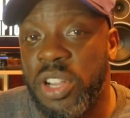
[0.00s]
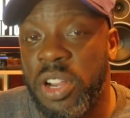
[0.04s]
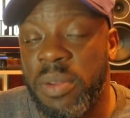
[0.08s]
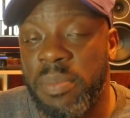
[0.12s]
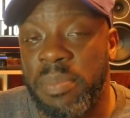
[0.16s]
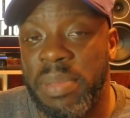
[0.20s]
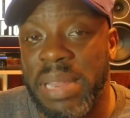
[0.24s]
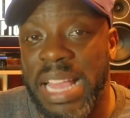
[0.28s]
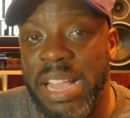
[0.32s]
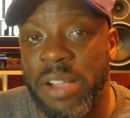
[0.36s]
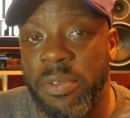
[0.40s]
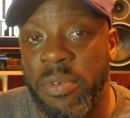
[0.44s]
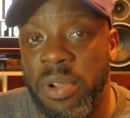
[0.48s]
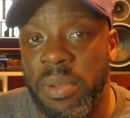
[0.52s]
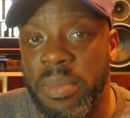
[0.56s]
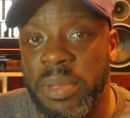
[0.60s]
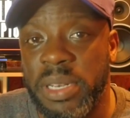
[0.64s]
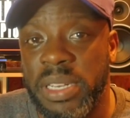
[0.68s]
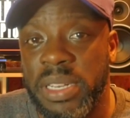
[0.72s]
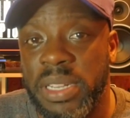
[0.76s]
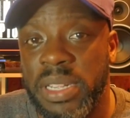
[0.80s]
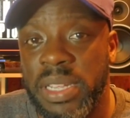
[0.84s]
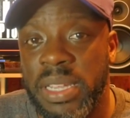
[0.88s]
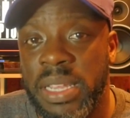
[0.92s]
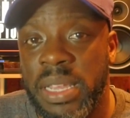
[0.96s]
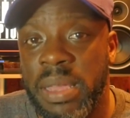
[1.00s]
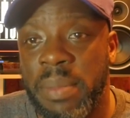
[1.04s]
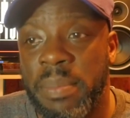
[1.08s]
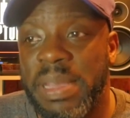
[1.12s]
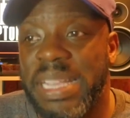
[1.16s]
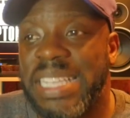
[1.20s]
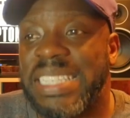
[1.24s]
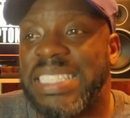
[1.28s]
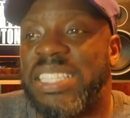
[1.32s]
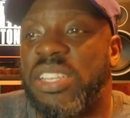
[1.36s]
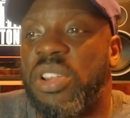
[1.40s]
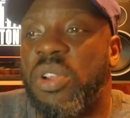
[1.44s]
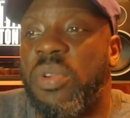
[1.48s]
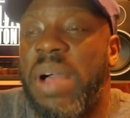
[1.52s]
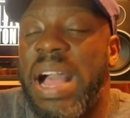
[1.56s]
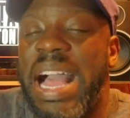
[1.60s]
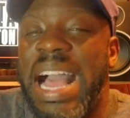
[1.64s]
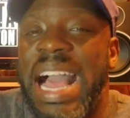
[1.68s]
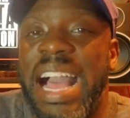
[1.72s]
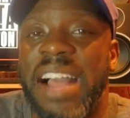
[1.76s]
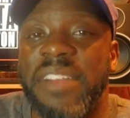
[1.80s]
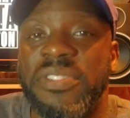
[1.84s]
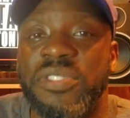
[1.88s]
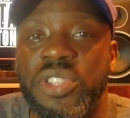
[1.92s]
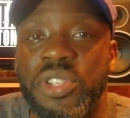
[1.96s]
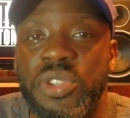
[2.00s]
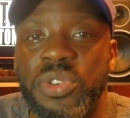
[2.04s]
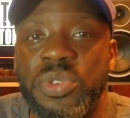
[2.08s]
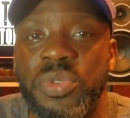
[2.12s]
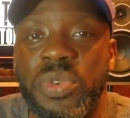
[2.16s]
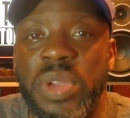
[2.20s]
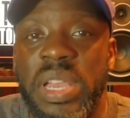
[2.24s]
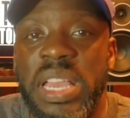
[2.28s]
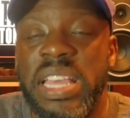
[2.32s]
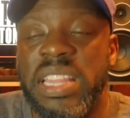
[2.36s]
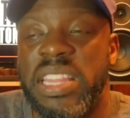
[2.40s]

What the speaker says: term black woman? Because they don't have to.